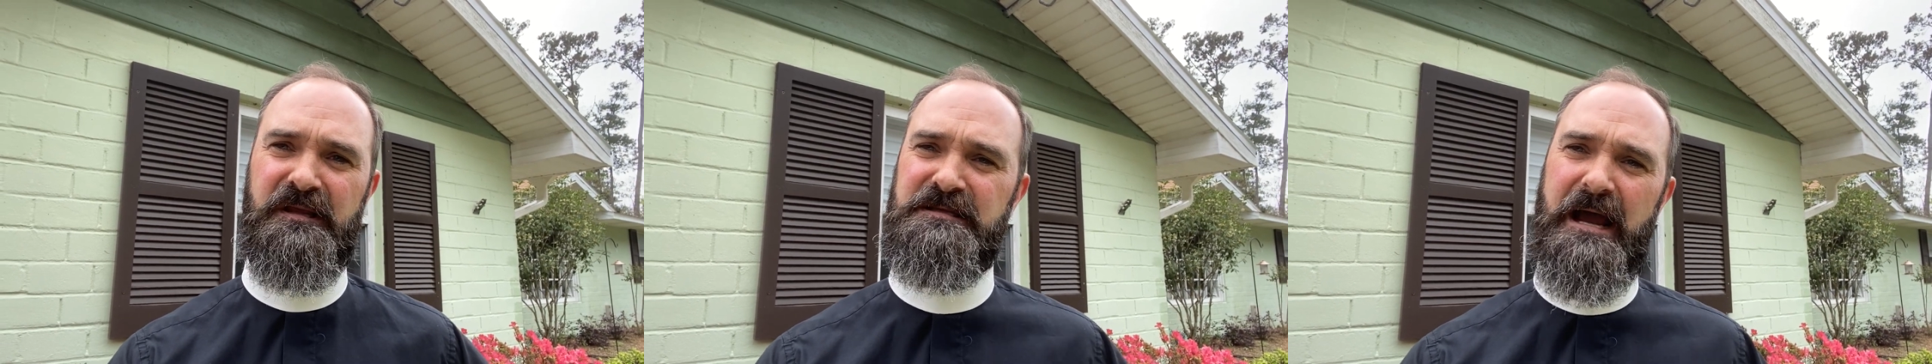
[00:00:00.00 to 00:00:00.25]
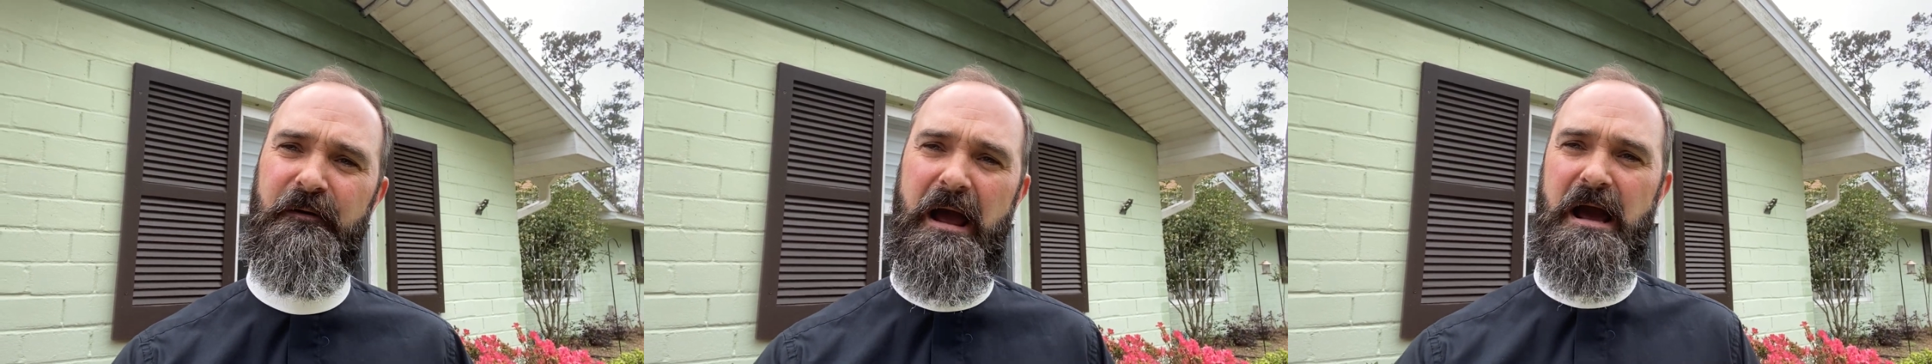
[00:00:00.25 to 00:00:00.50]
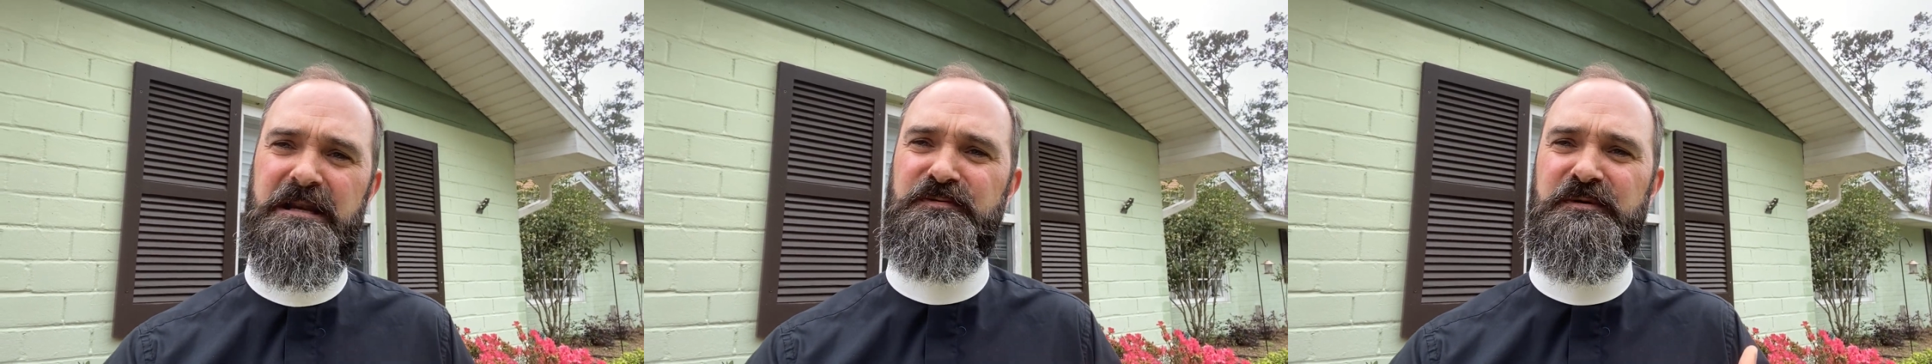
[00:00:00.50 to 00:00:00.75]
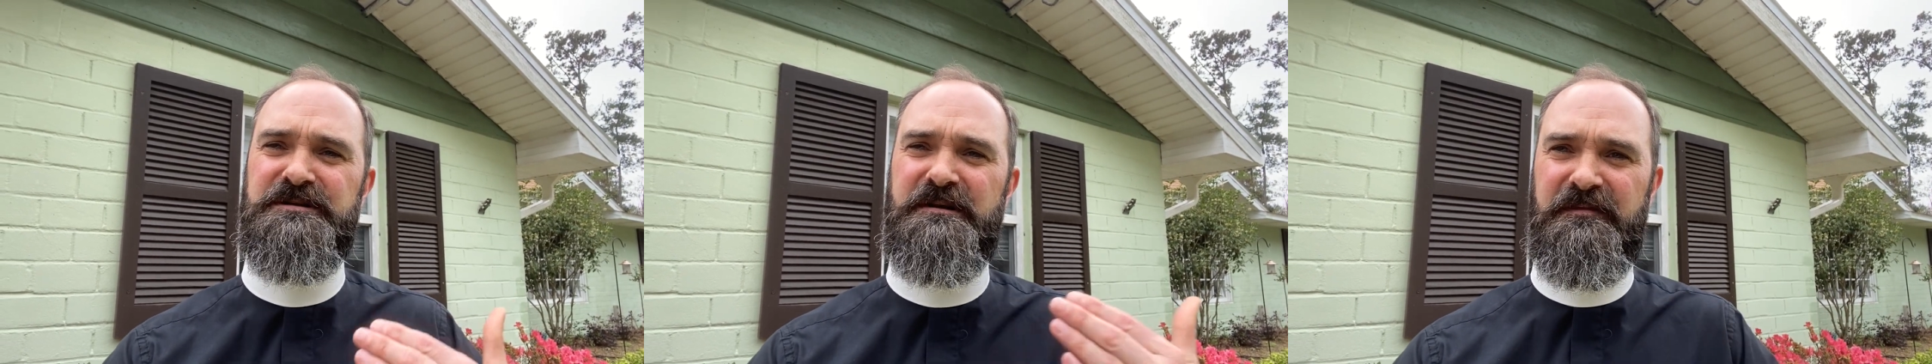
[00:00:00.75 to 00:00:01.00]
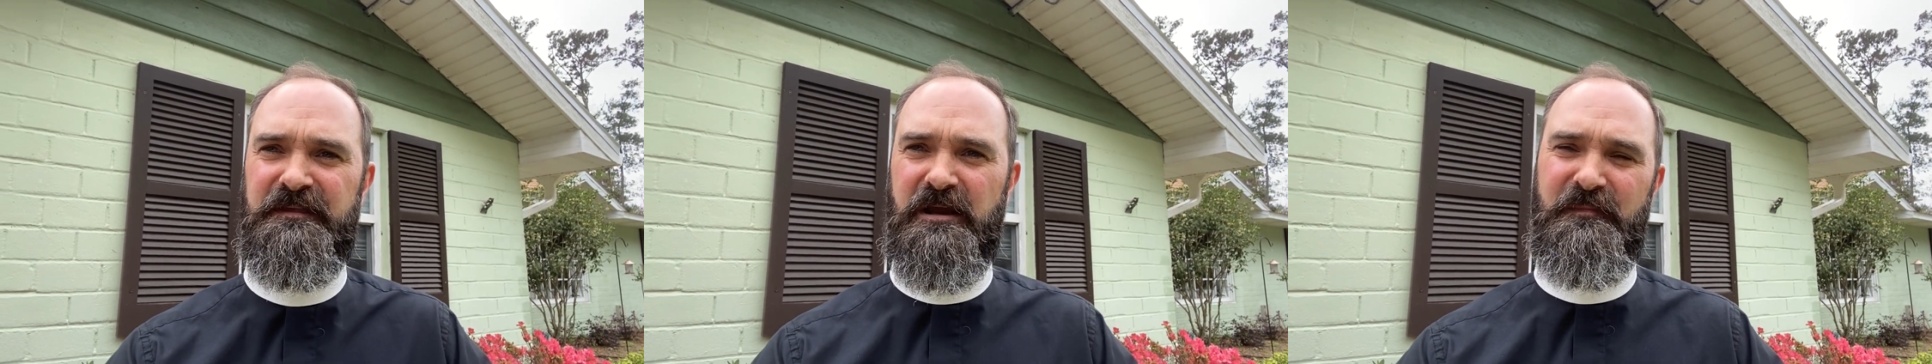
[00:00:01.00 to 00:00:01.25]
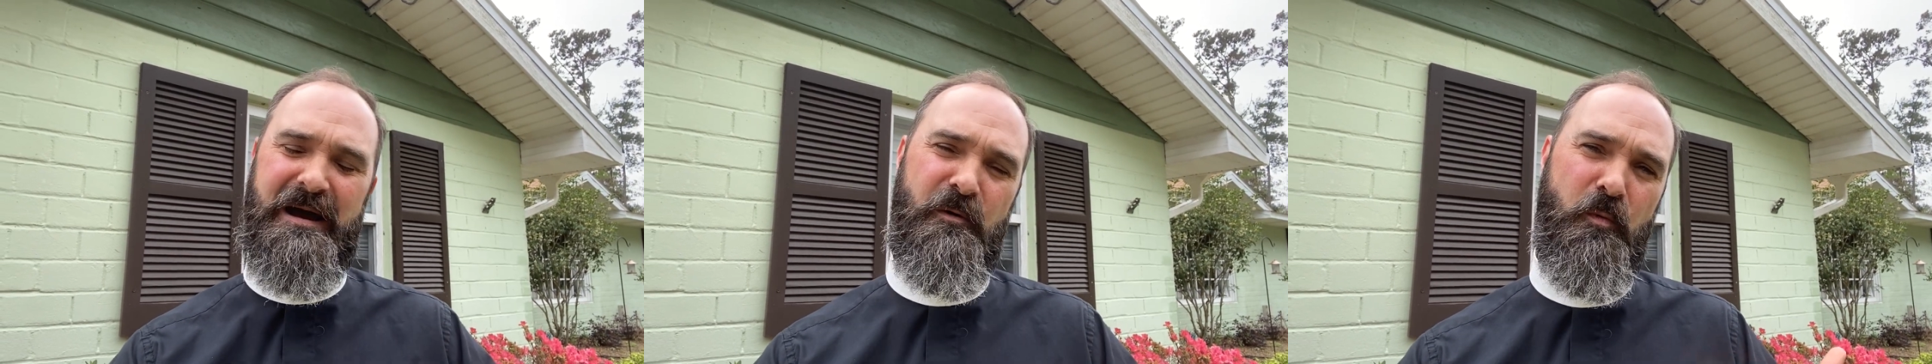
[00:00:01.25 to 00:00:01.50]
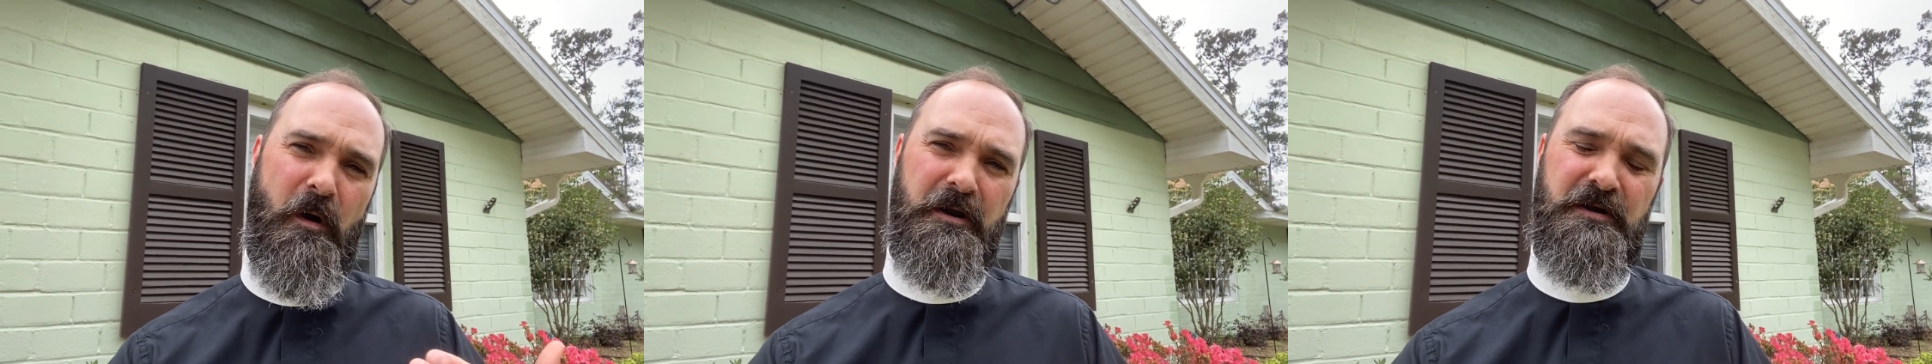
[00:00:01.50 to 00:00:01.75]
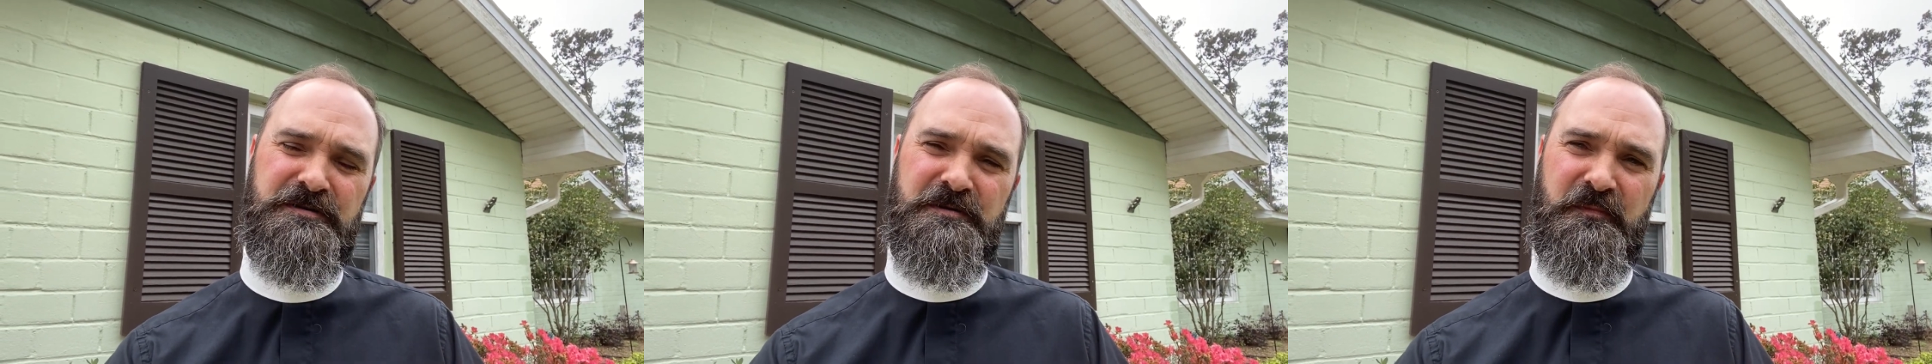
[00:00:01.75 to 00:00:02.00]
So I just want you to think about what
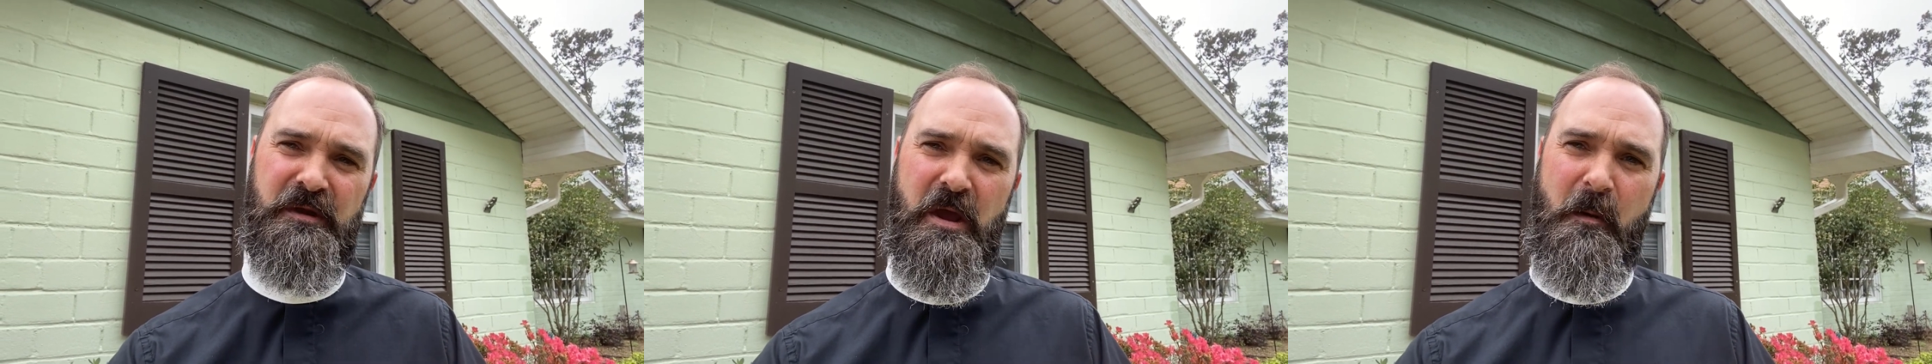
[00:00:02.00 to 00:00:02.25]
are some